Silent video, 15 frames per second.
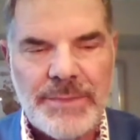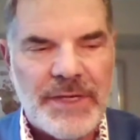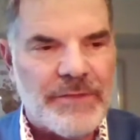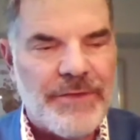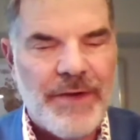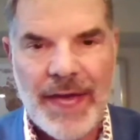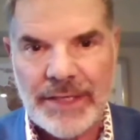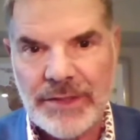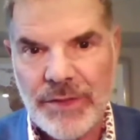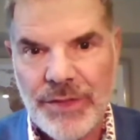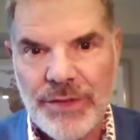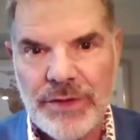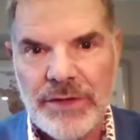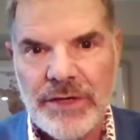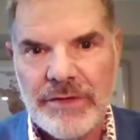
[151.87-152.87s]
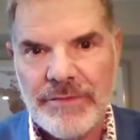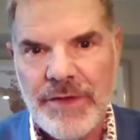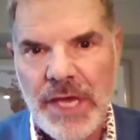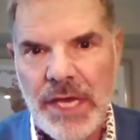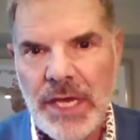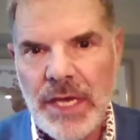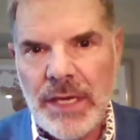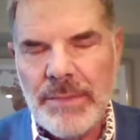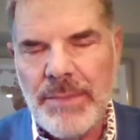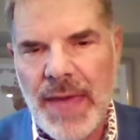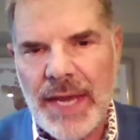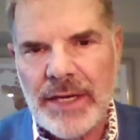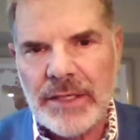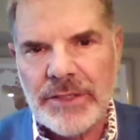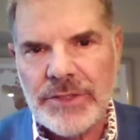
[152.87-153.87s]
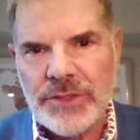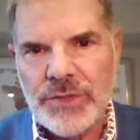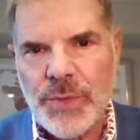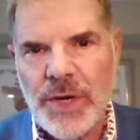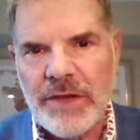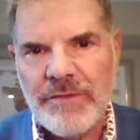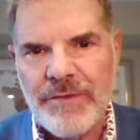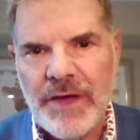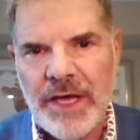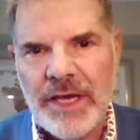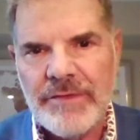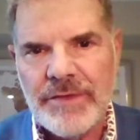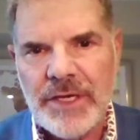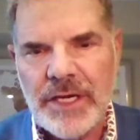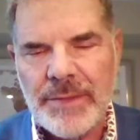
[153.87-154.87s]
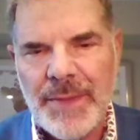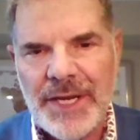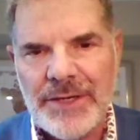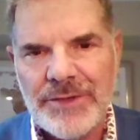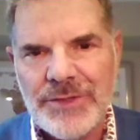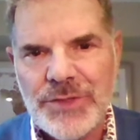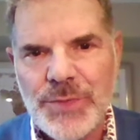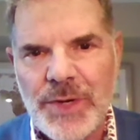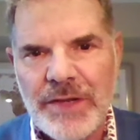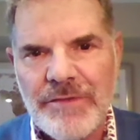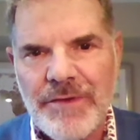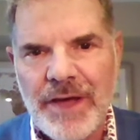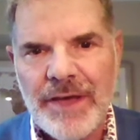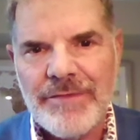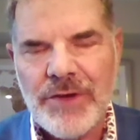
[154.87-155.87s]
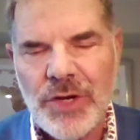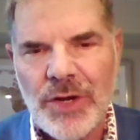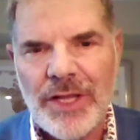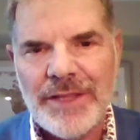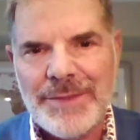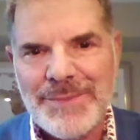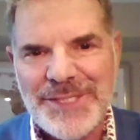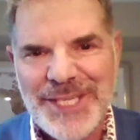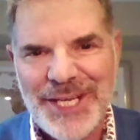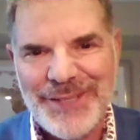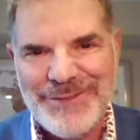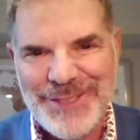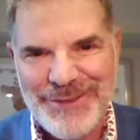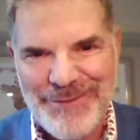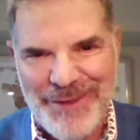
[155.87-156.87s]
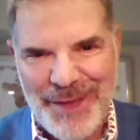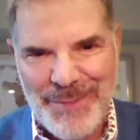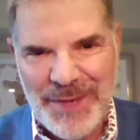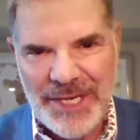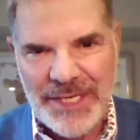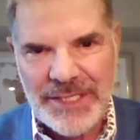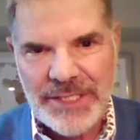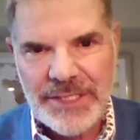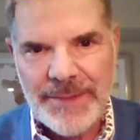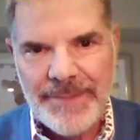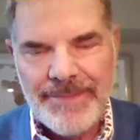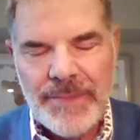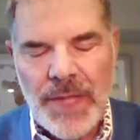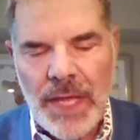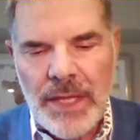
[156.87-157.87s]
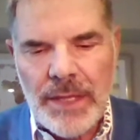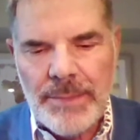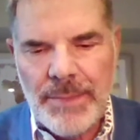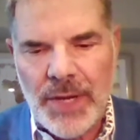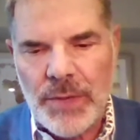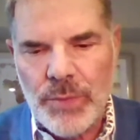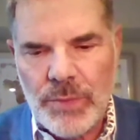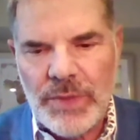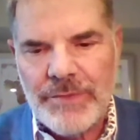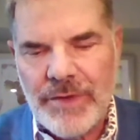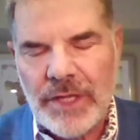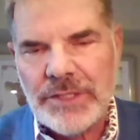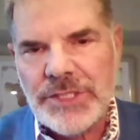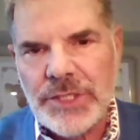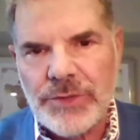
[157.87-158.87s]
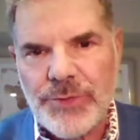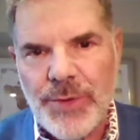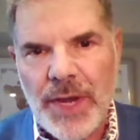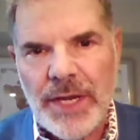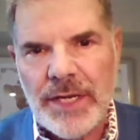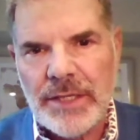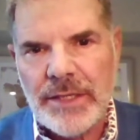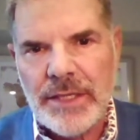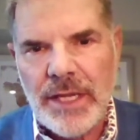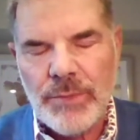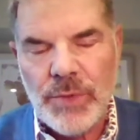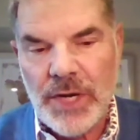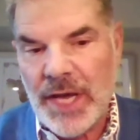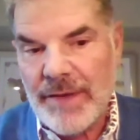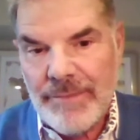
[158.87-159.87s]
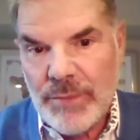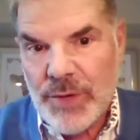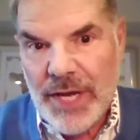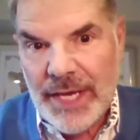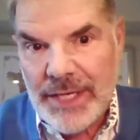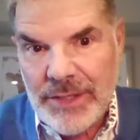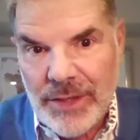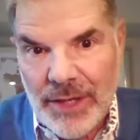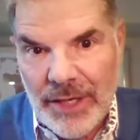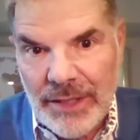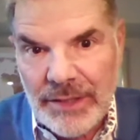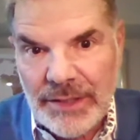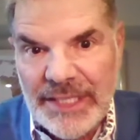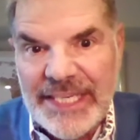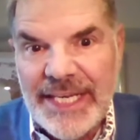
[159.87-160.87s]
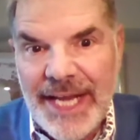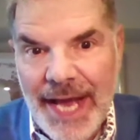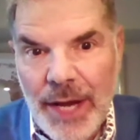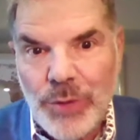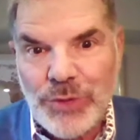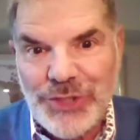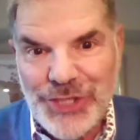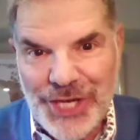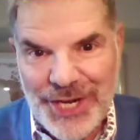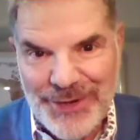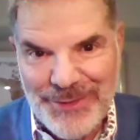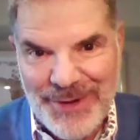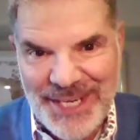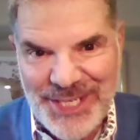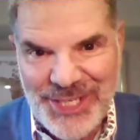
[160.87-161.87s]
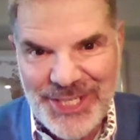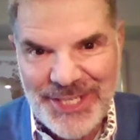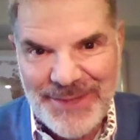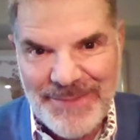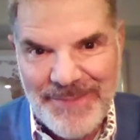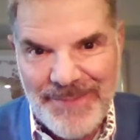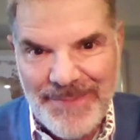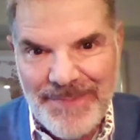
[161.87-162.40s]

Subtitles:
In fact, a third of men under 25, young men under 25, call themselves a feminist. But we've also created what I call a lean out generation.